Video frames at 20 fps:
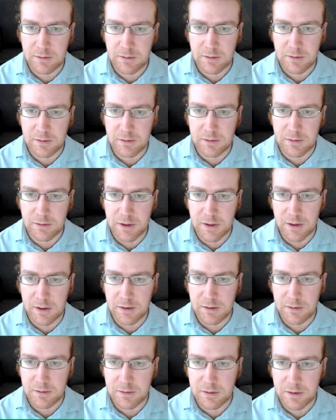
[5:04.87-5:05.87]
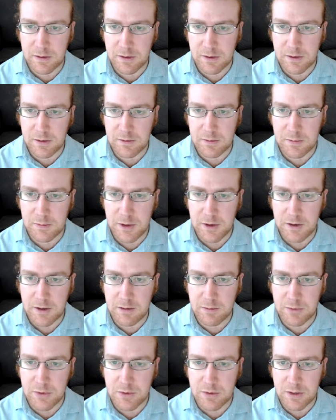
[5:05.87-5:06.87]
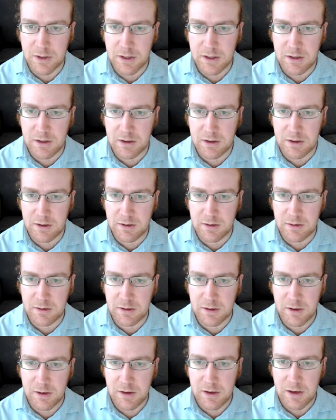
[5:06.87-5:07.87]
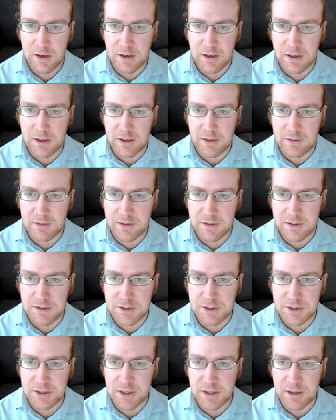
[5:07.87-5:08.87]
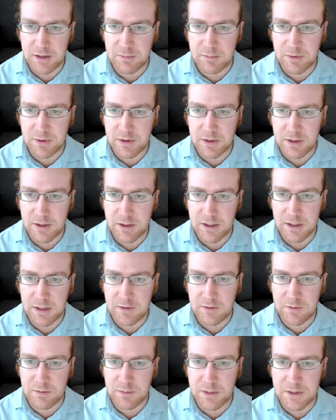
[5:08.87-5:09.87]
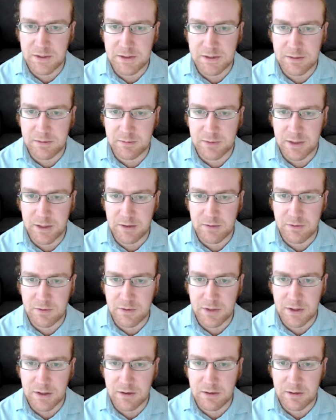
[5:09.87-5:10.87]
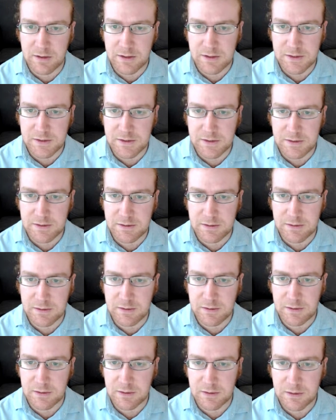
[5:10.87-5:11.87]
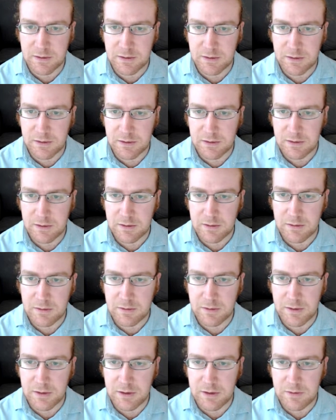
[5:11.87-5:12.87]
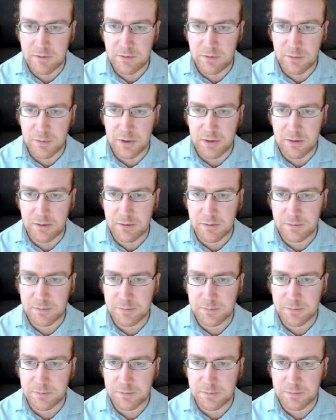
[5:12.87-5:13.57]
Okay. Now I can poke here. I can get this shape, and then I can even make some life over here. That's really good for me.